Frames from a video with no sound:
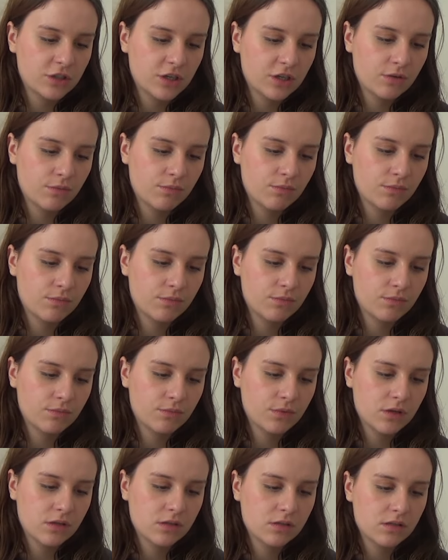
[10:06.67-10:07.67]
I don't
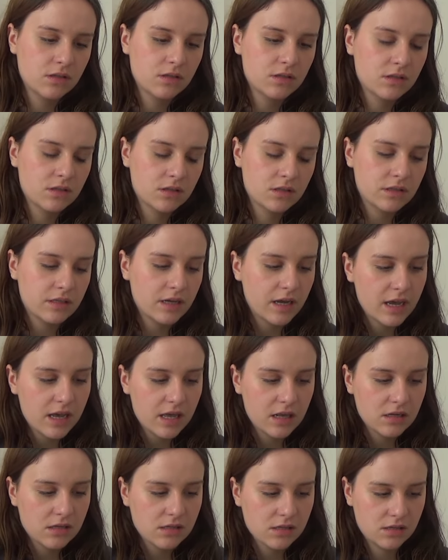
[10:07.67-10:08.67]

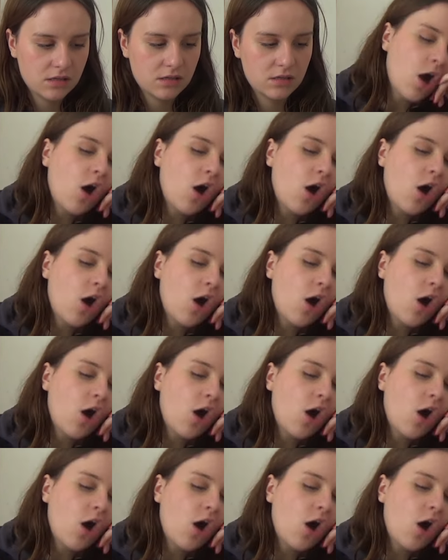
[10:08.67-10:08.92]
understand.